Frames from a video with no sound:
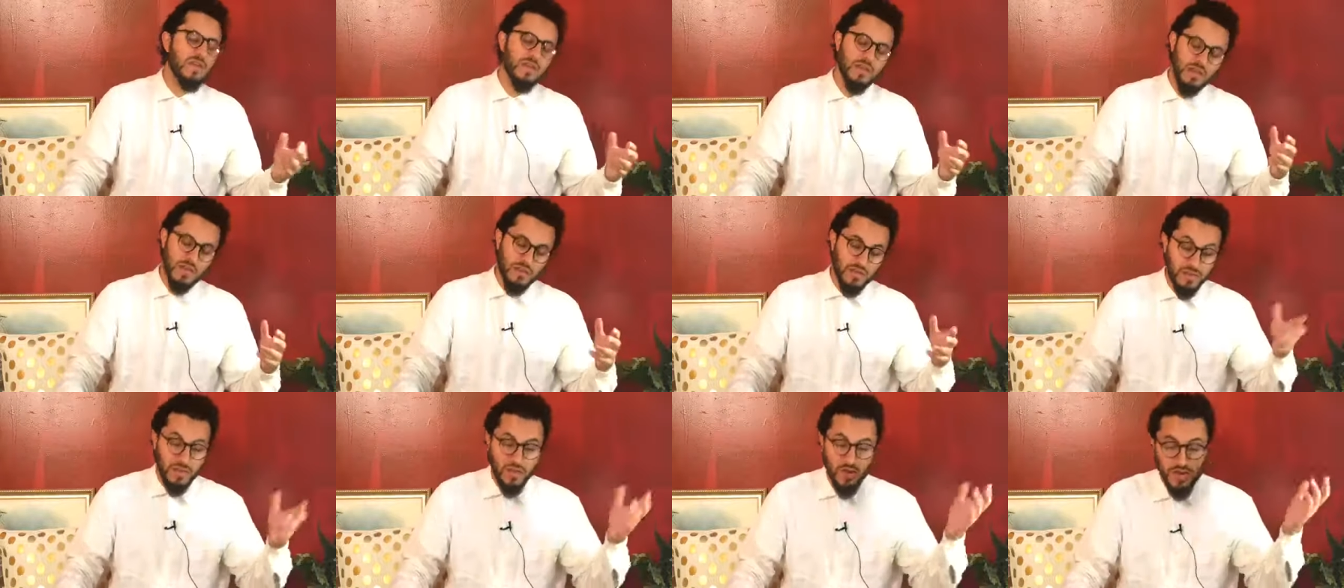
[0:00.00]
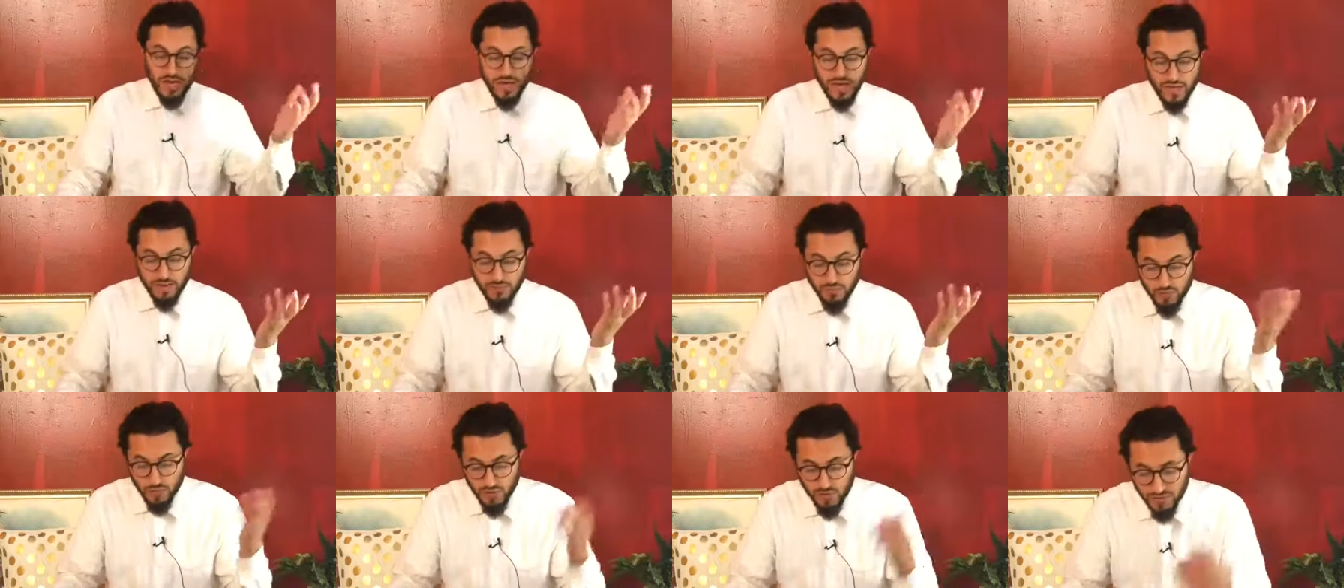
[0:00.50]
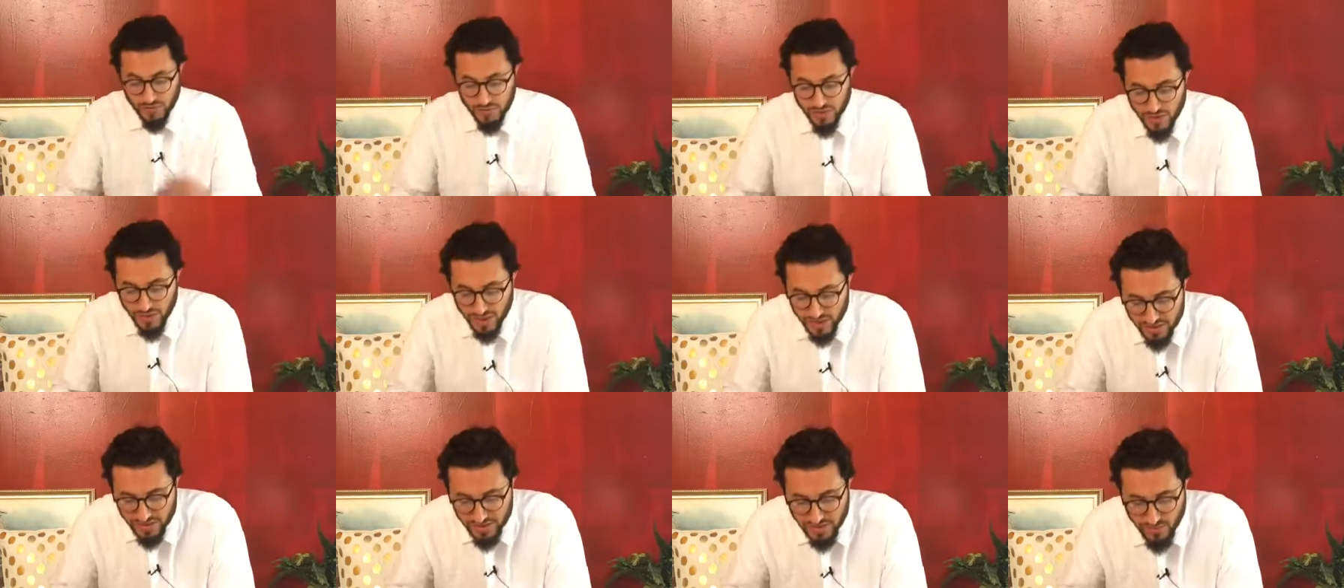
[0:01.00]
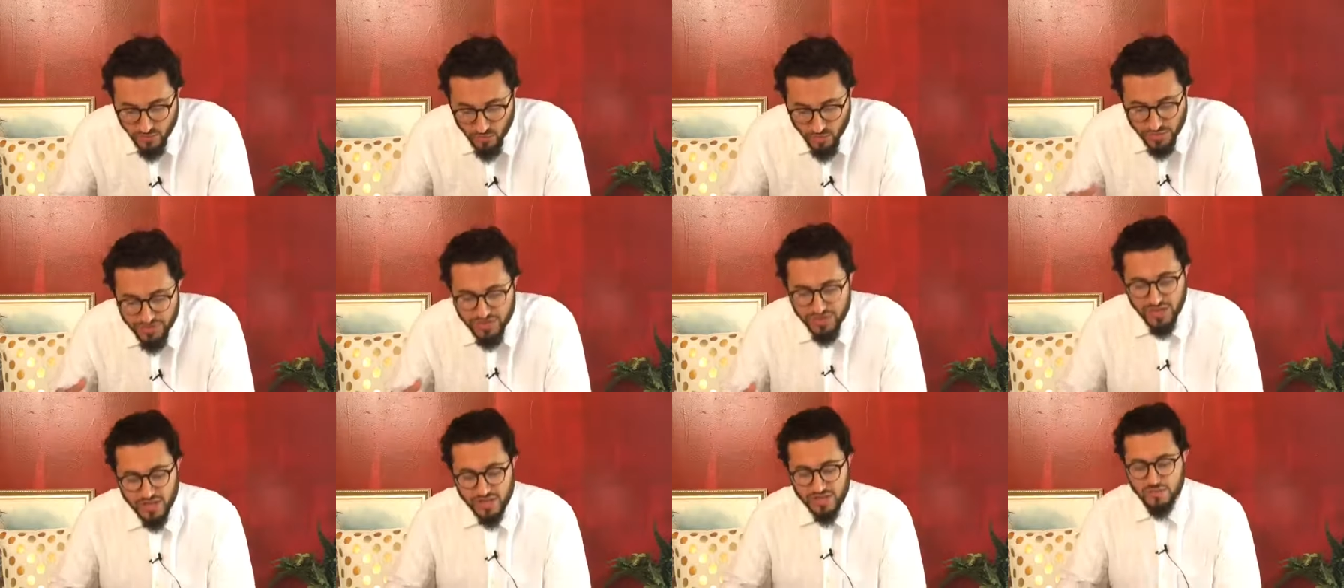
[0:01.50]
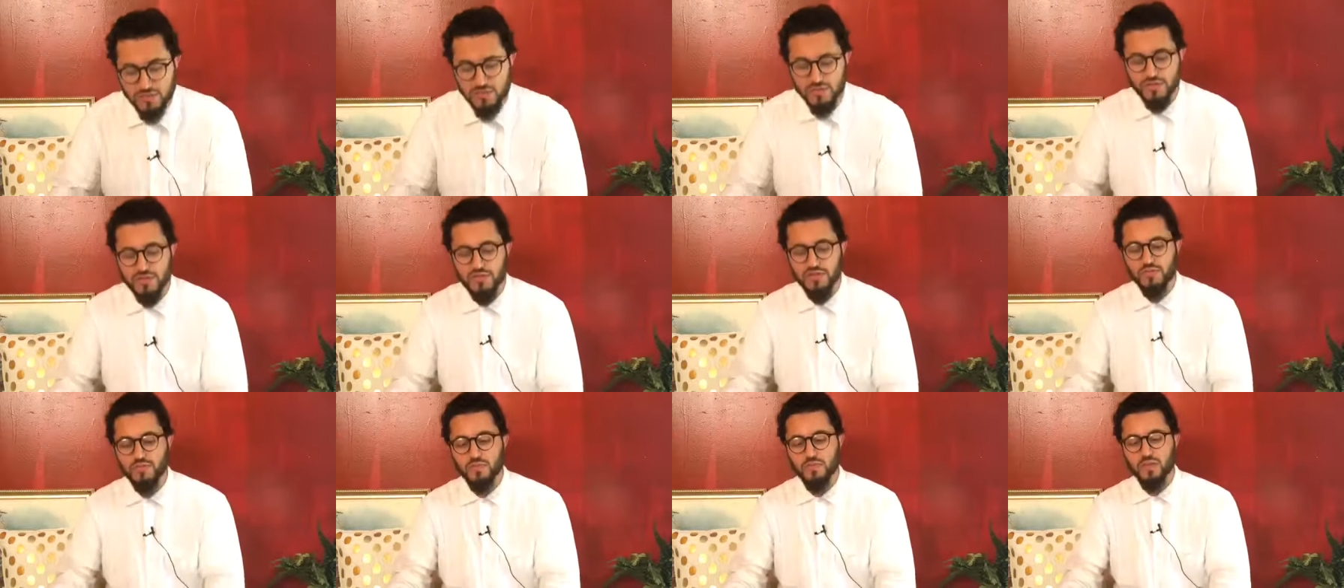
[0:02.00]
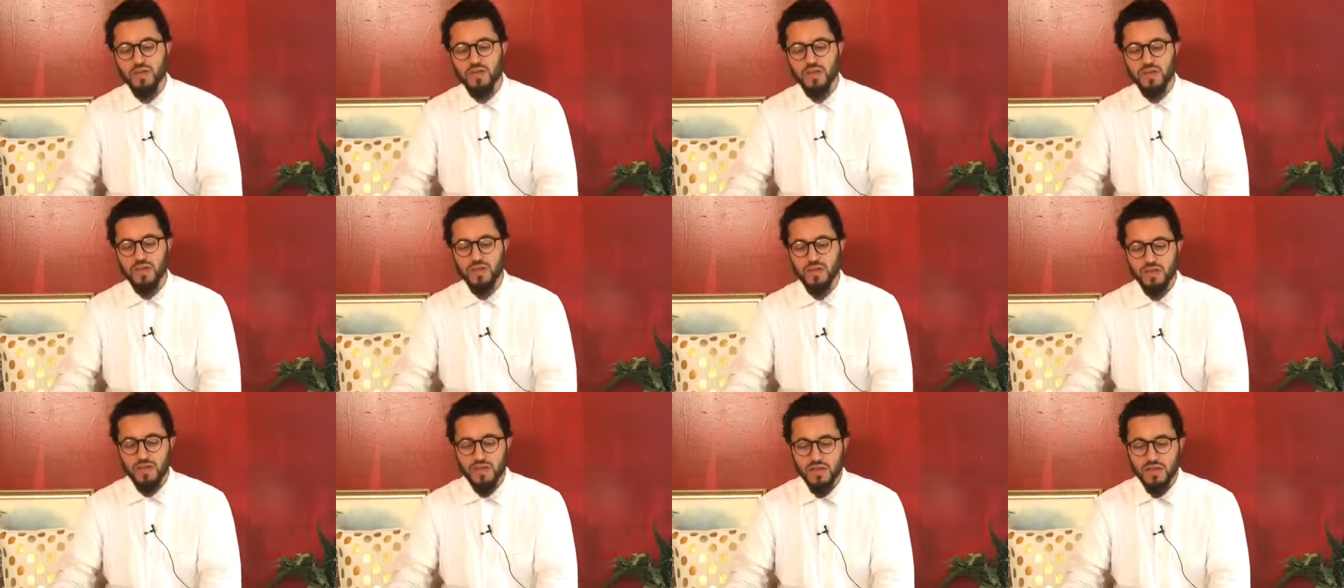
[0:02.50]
And Allahu alam, we don't know actually what they experience, but